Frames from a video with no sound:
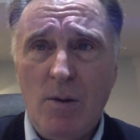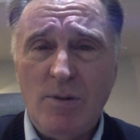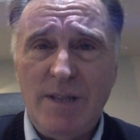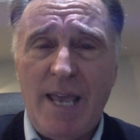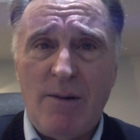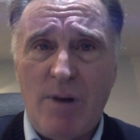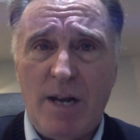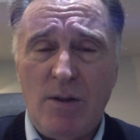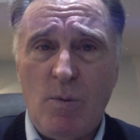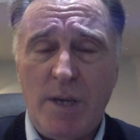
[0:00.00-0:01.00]
was later on
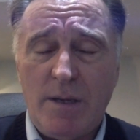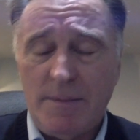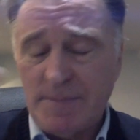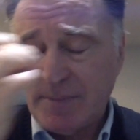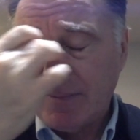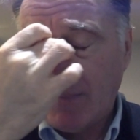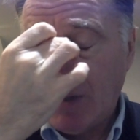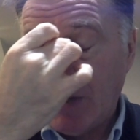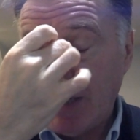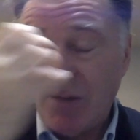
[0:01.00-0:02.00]
in the week,
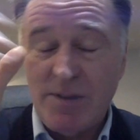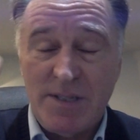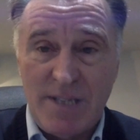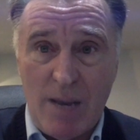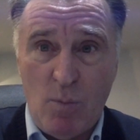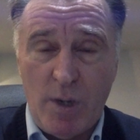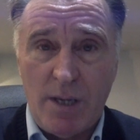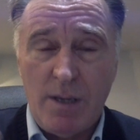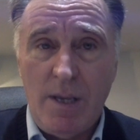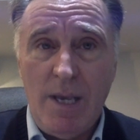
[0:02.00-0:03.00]
okay, so the same
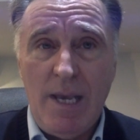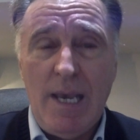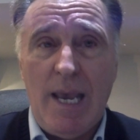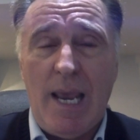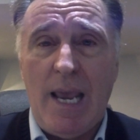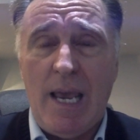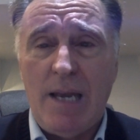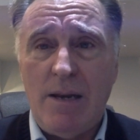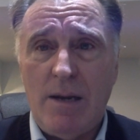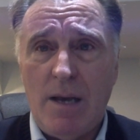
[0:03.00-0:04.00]
week,
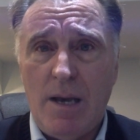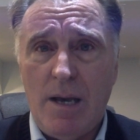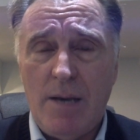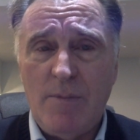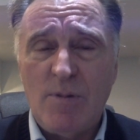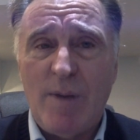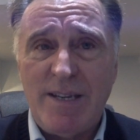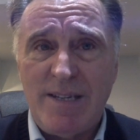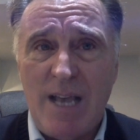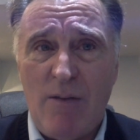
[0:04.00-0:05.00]
and it was
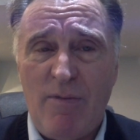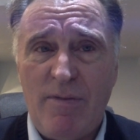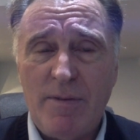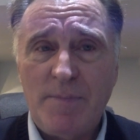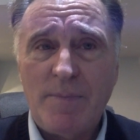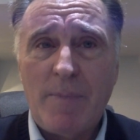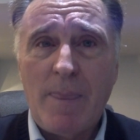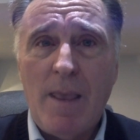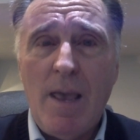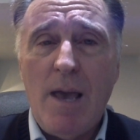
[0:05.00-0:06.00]
myself,
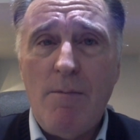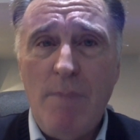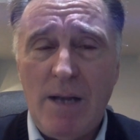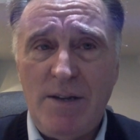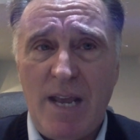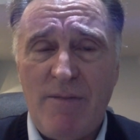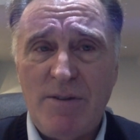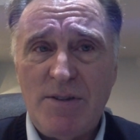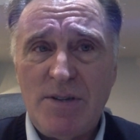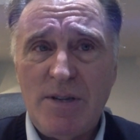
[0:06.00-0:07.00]
Mel
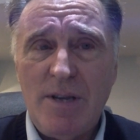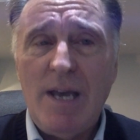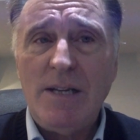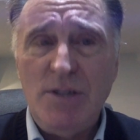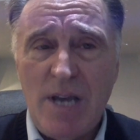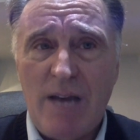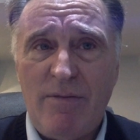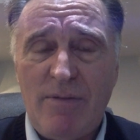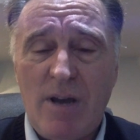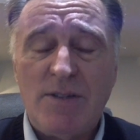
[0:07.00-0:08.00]
Davis, John
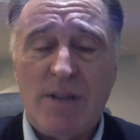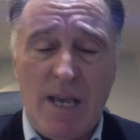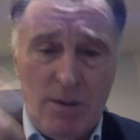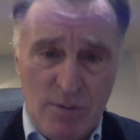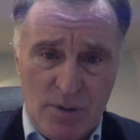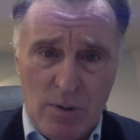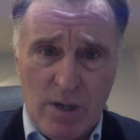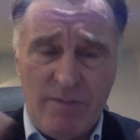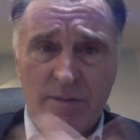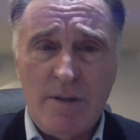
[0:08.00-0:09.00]
Frosk, and Lou
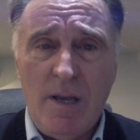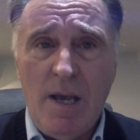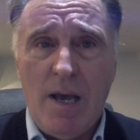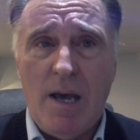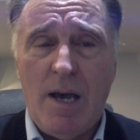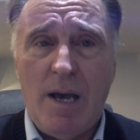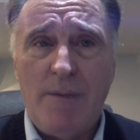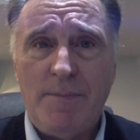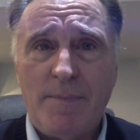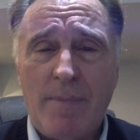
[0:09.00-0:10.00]

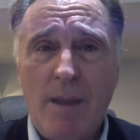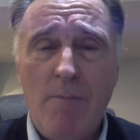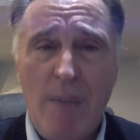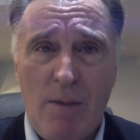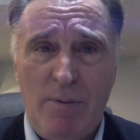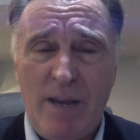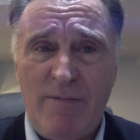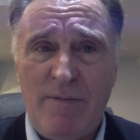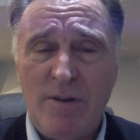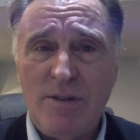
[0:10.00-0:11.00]
Soloff. Mel played
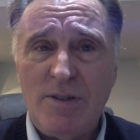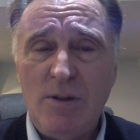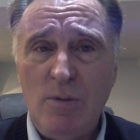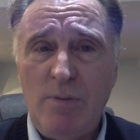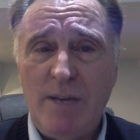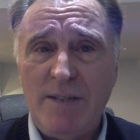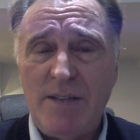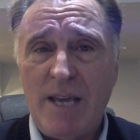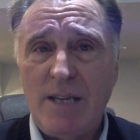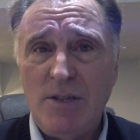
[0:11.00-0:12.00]
first, Lou played
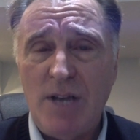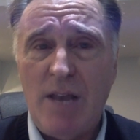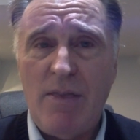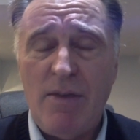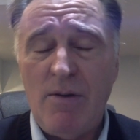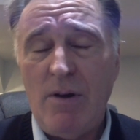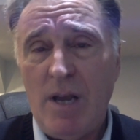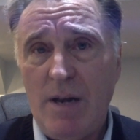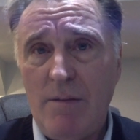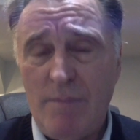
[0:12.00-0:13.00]
second, John third,
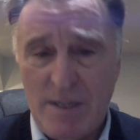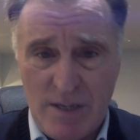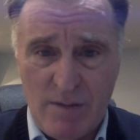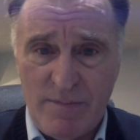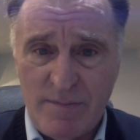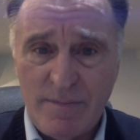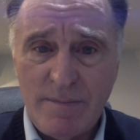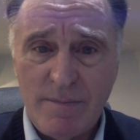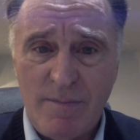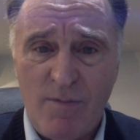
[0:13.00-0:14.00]
and myself
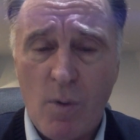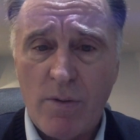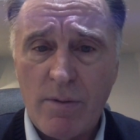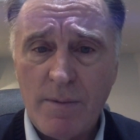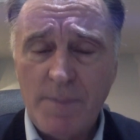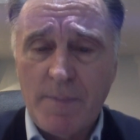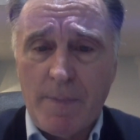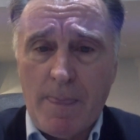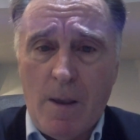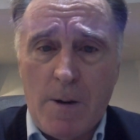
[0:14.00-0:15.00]
fourth,
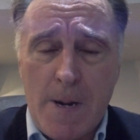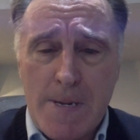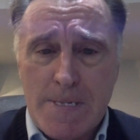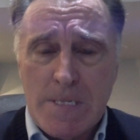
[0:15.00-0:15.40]
okay?